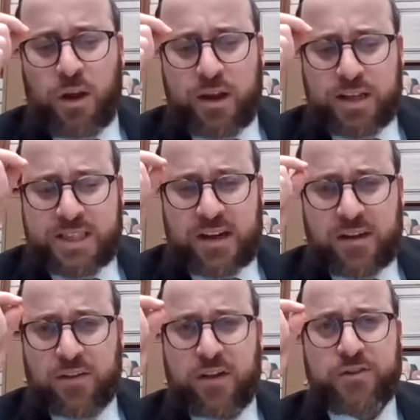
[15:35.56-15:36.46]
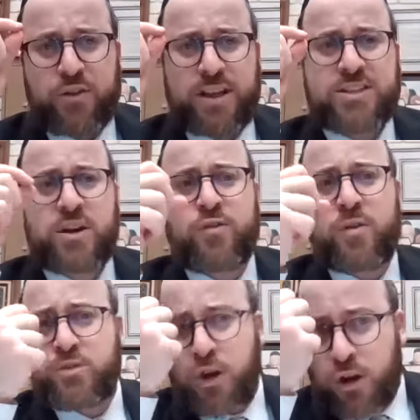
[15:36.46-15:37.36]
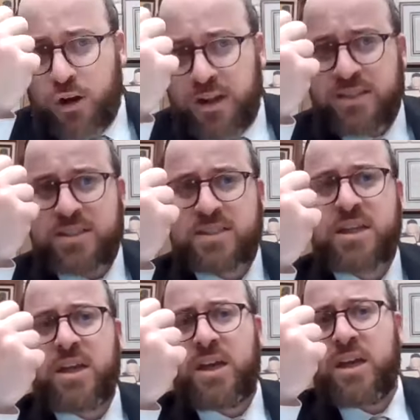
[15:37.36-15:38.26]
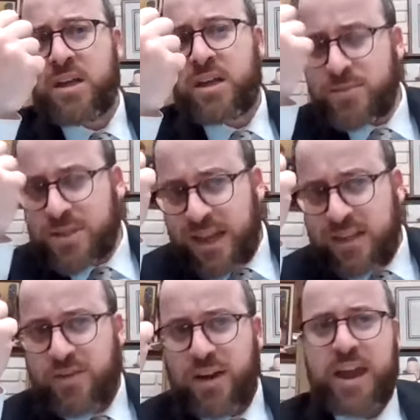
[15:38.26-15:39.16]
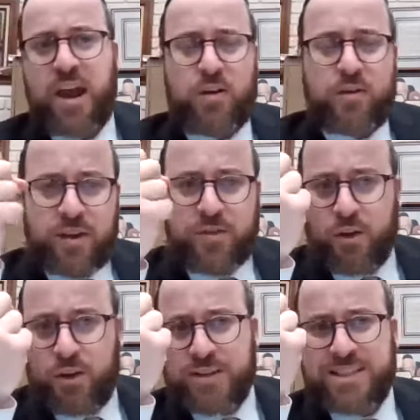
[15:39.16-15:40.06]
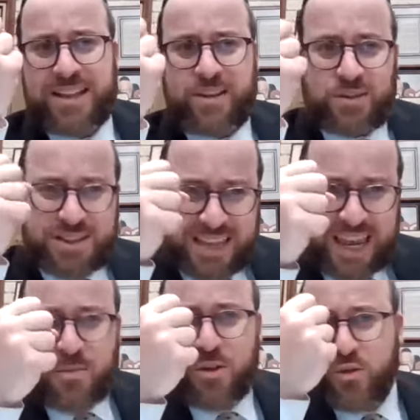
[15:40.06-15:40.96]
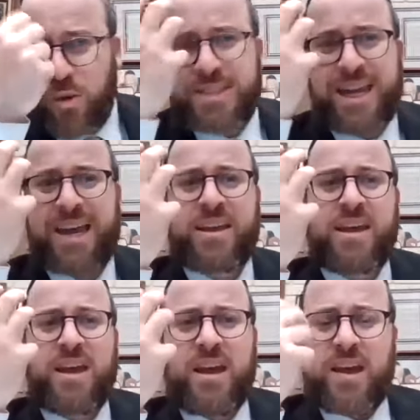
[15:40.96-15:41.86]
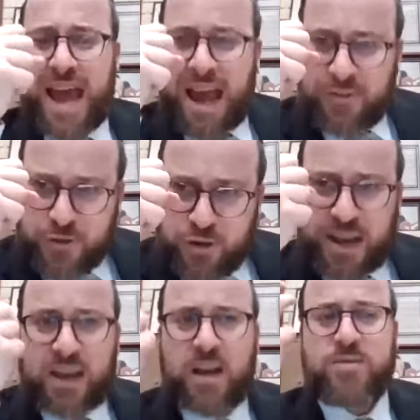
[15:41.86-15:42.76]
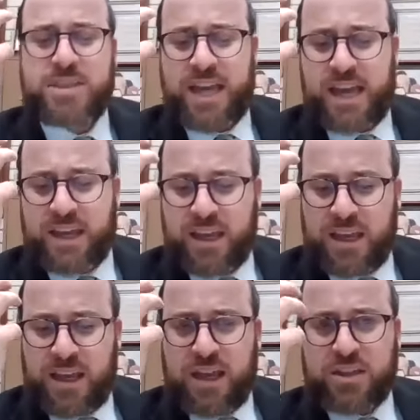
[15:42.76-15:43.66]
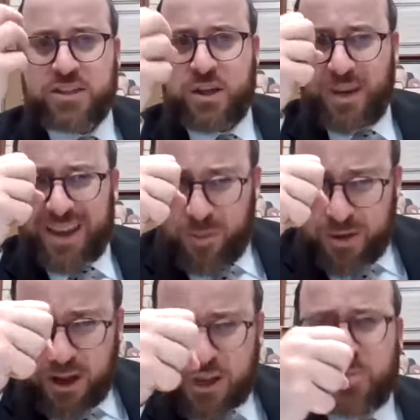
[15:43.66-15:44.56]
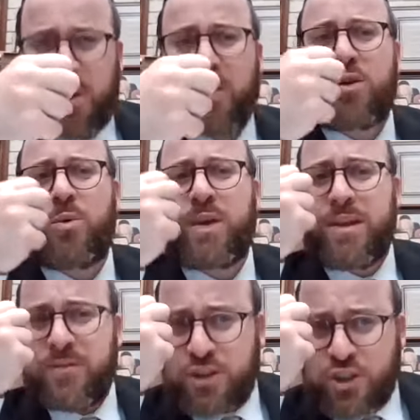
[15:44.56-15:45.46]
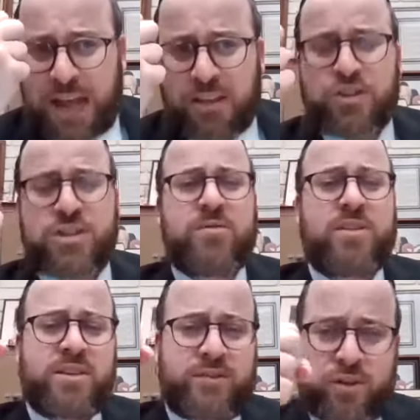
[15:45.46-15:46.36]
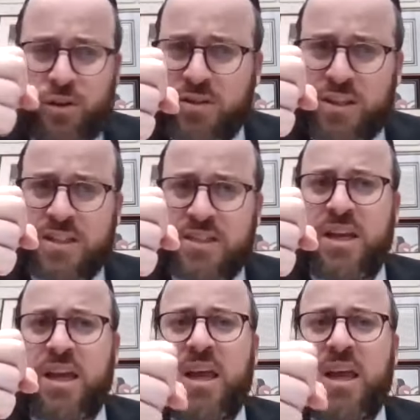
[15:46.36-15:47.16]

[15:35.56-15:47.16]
and I said a, a, few nights ago, from darkness comes light. Va'erev va'yivoker. It's the, the same. It's one day. After night comes day. So with Hakadosh Baruch Hu, even the challenges, even the difficulties,